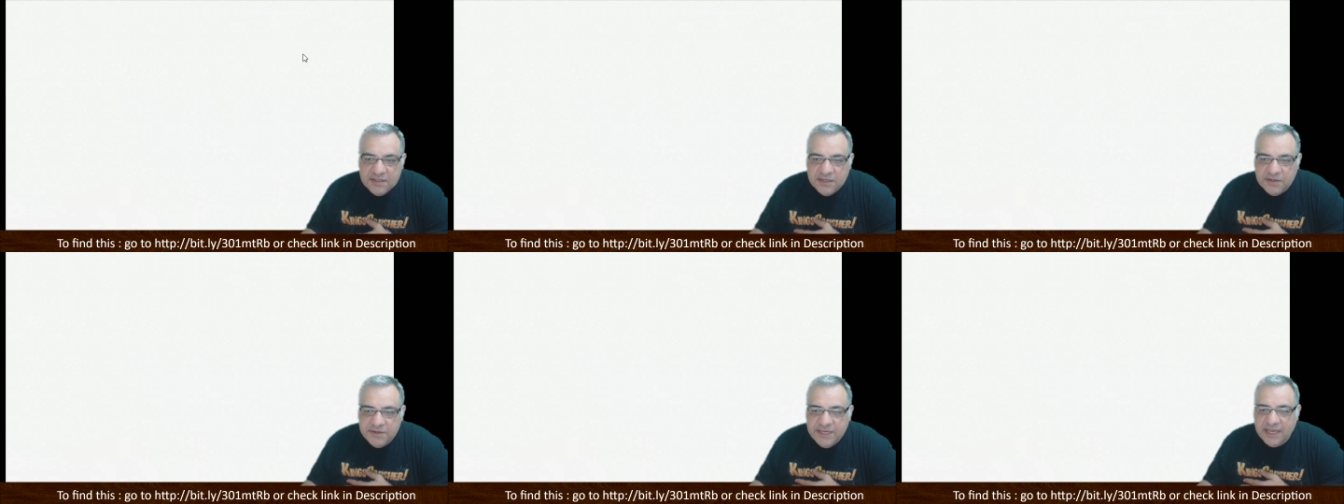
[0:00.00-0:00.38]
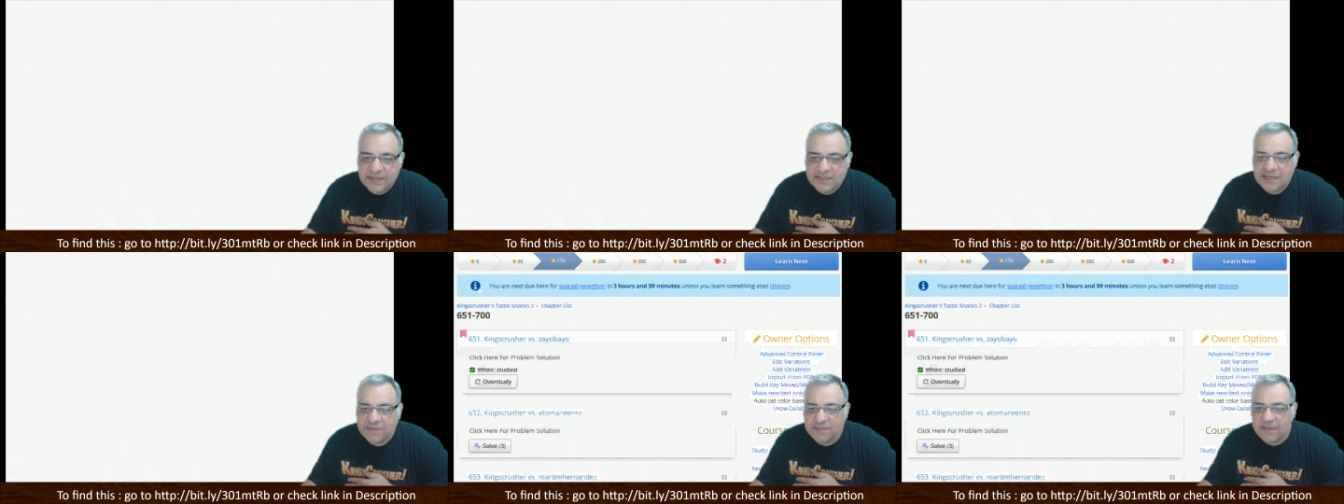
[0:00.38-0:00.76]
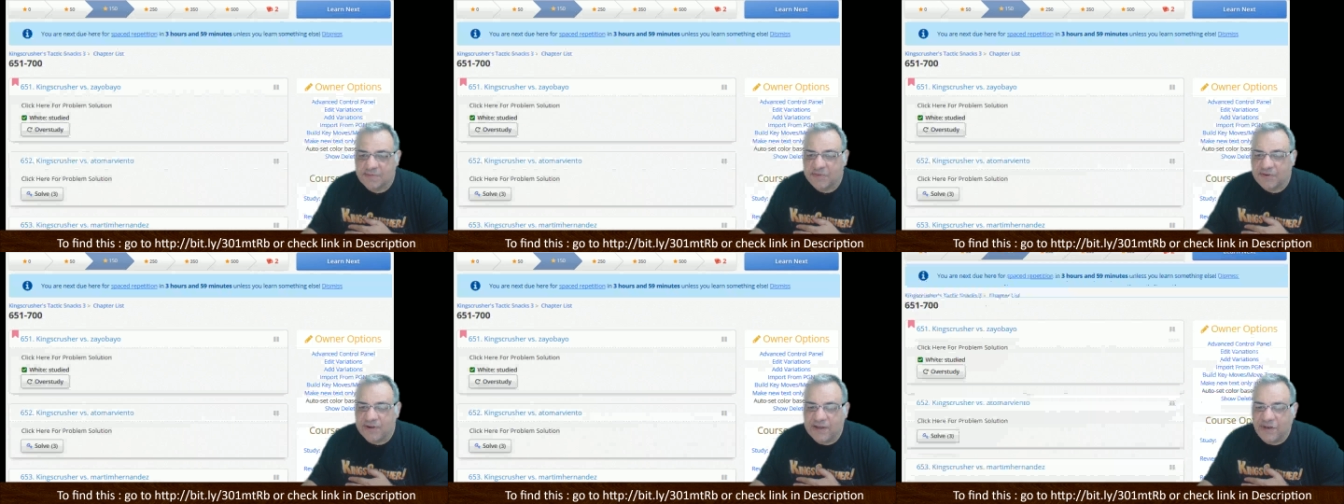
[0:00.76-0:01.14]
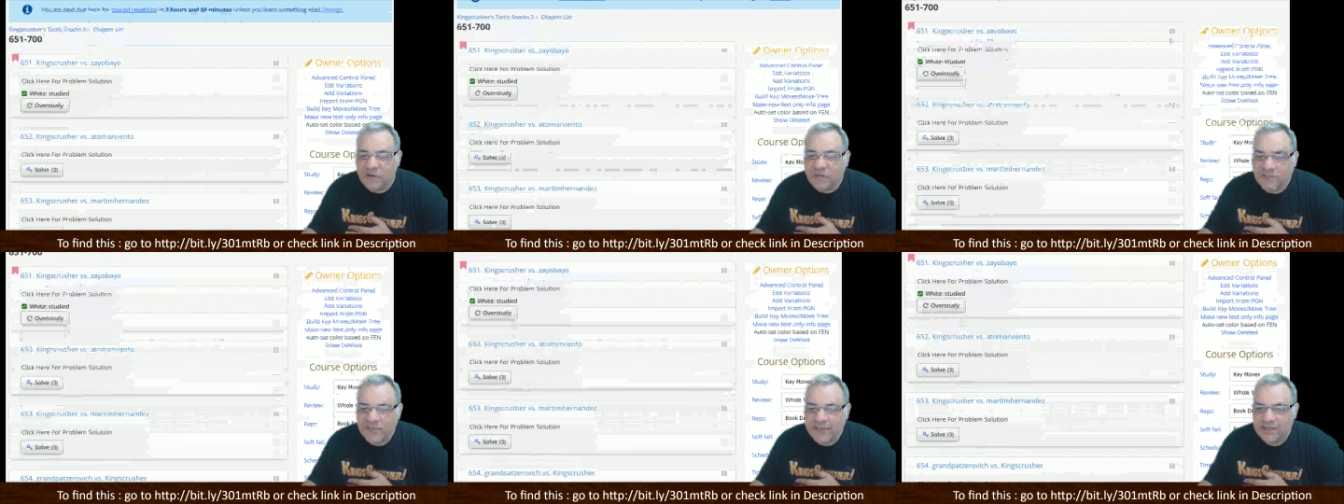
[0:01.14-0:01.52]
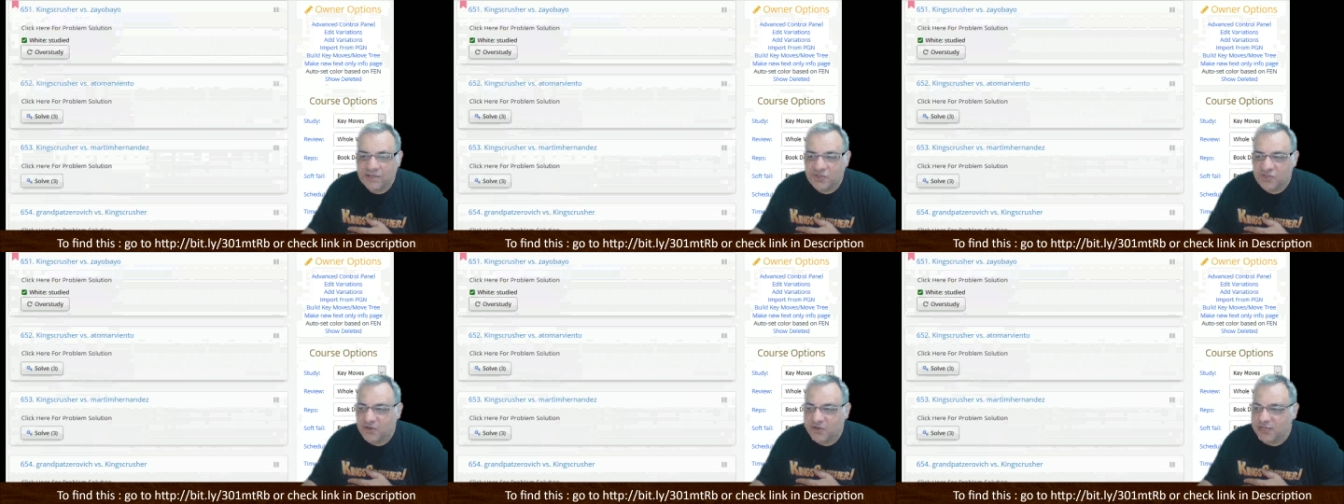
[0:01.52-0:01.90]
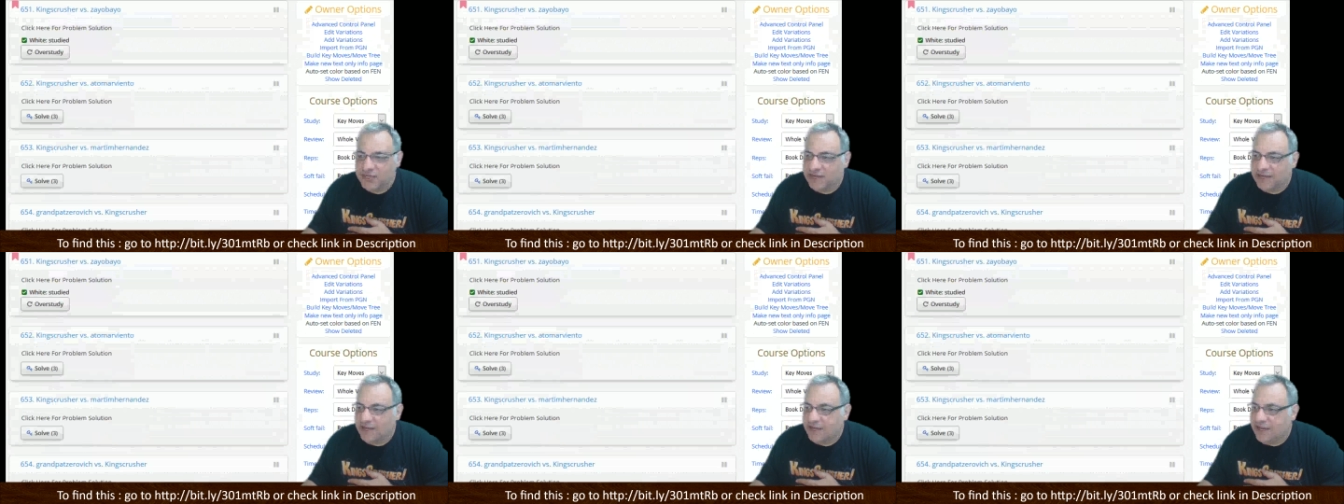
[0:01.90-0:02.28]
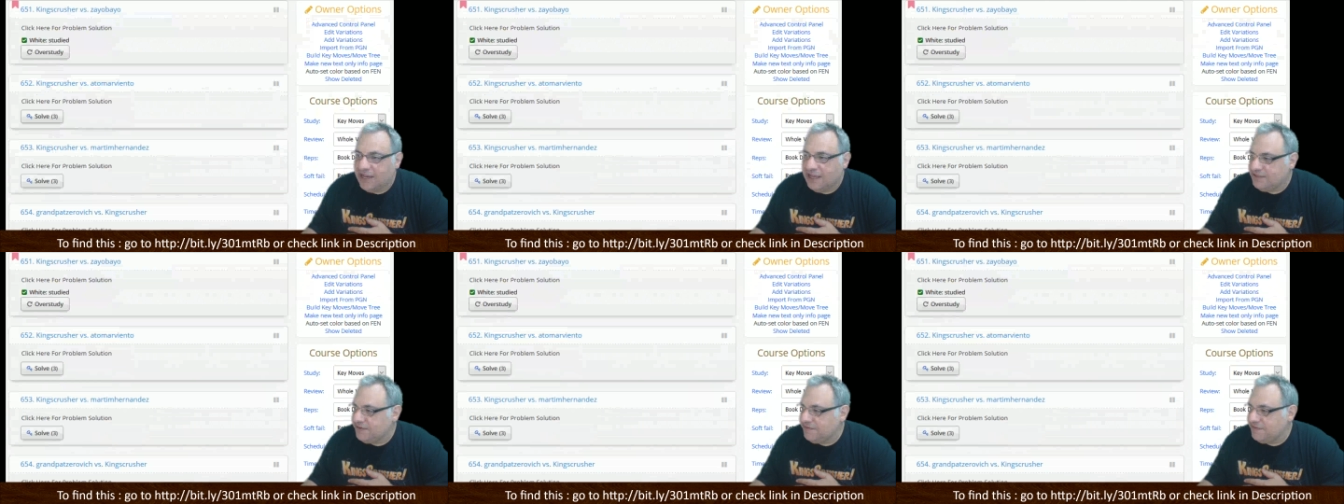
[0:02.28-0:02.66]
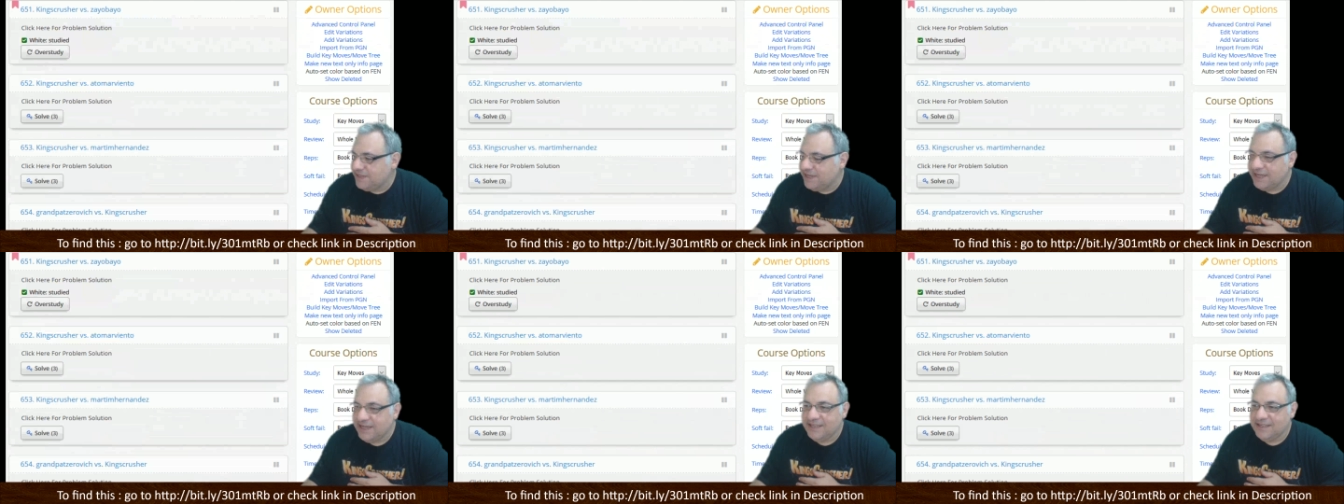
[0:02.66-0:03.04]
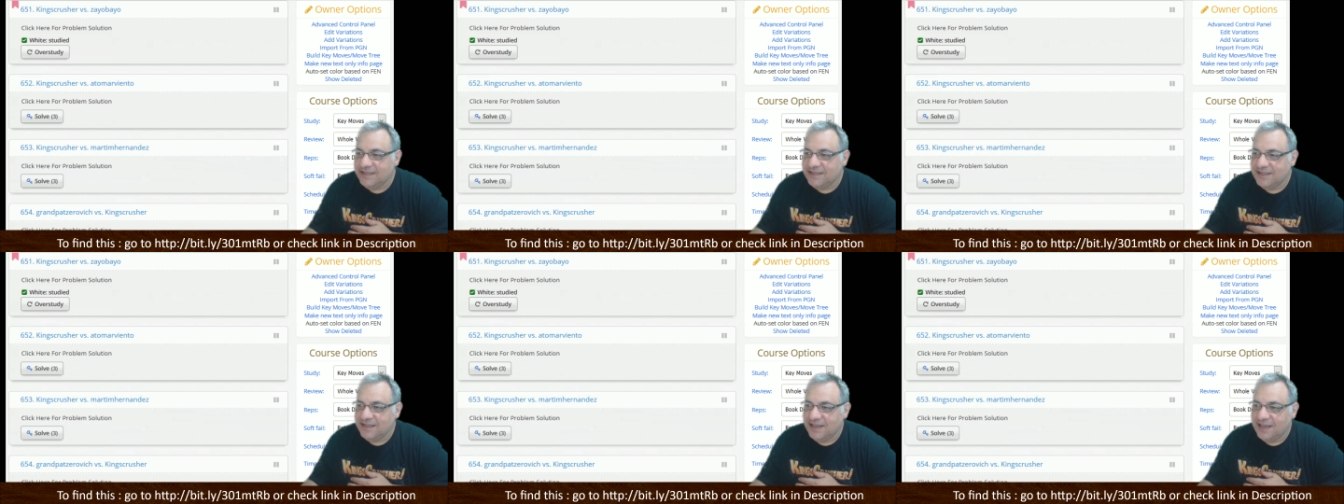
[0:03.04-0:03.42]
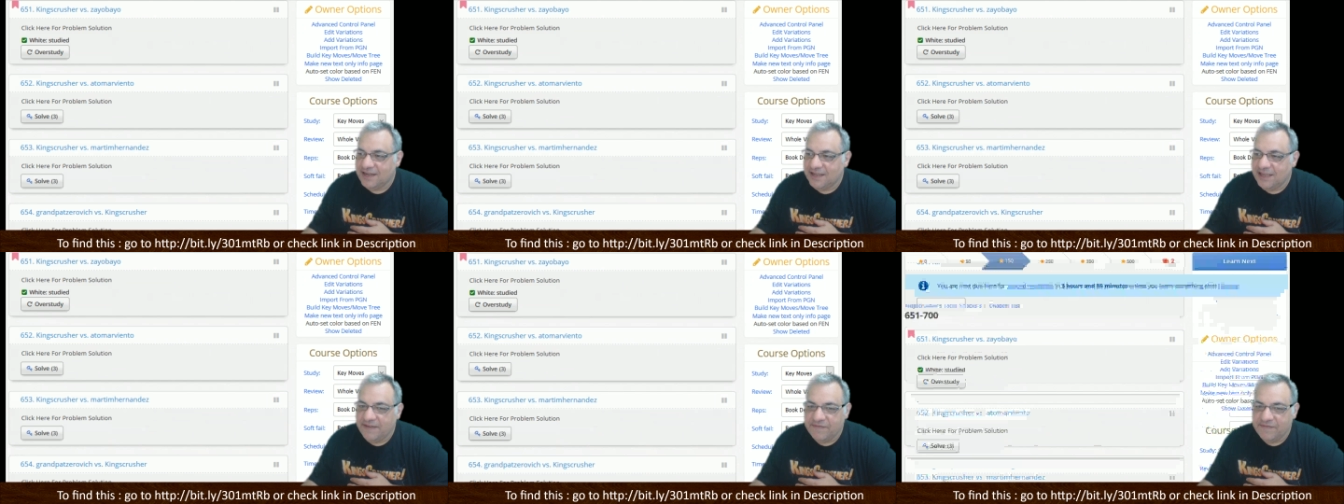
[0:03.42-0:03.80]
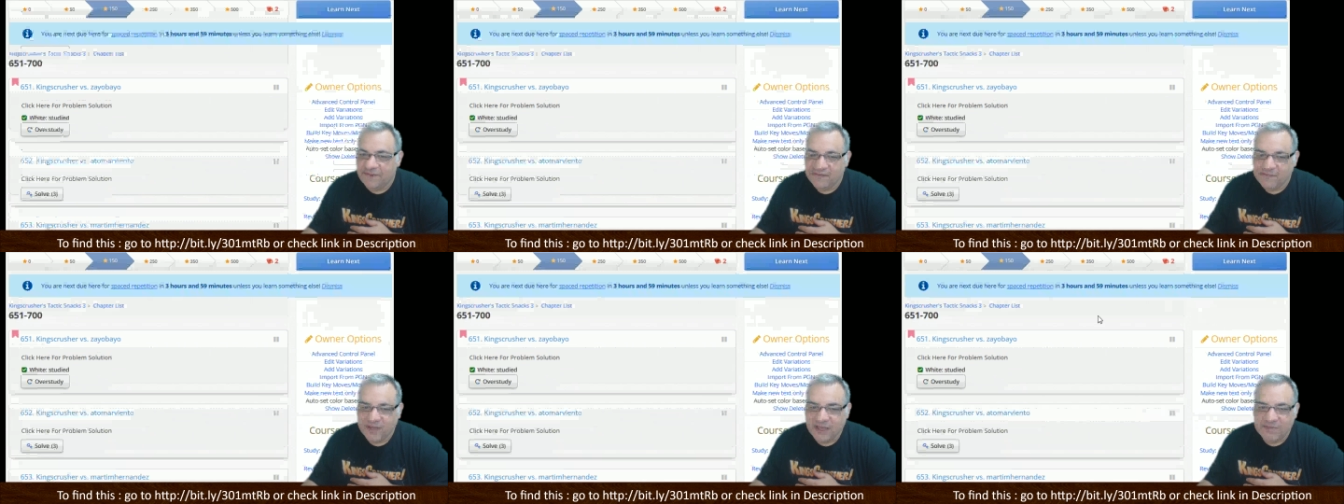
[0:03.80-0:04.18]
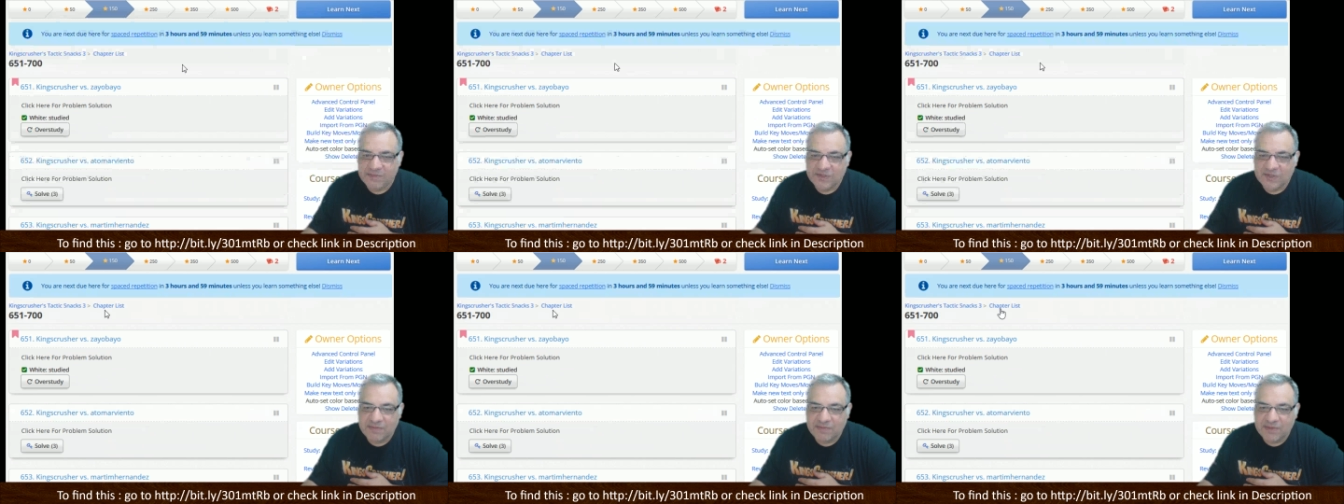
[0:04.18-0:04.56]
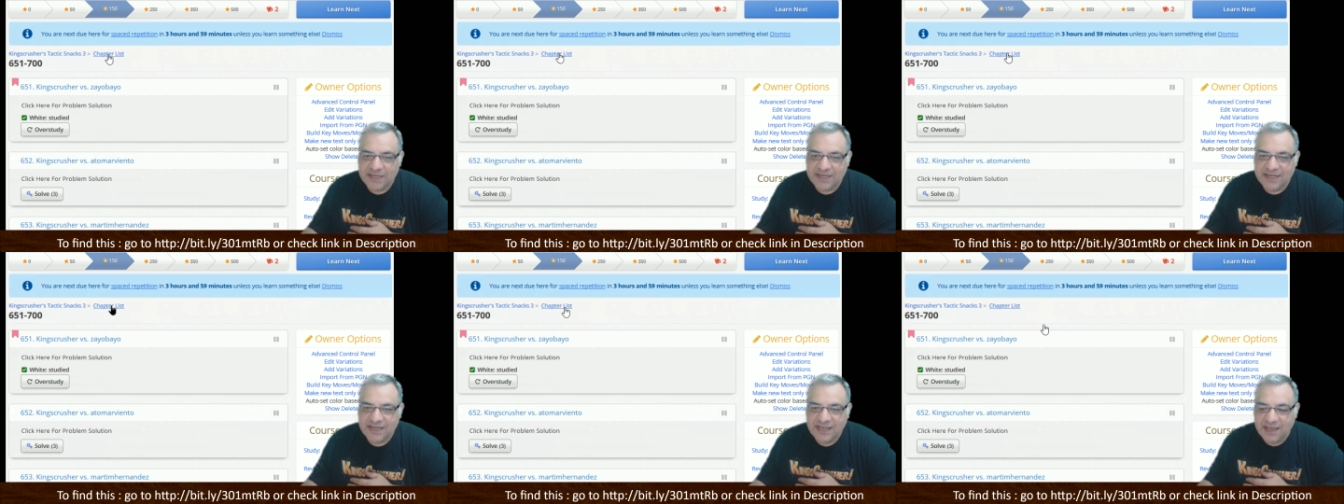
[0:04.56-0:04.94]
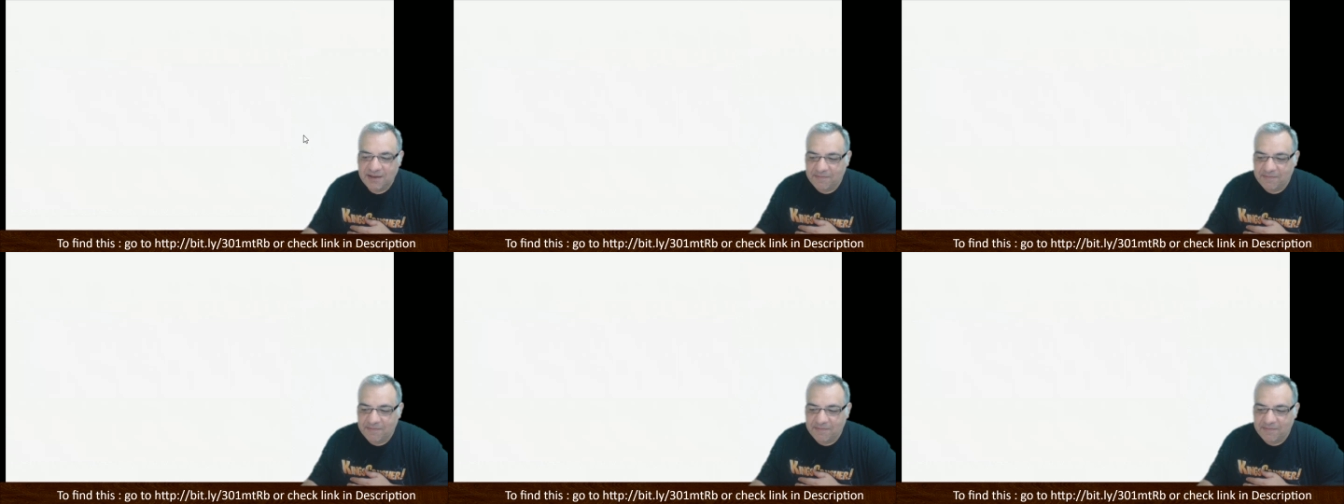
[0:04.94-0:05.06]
yeah, some of them are a little bit trickier, as you've seen, and even I'm stumbling,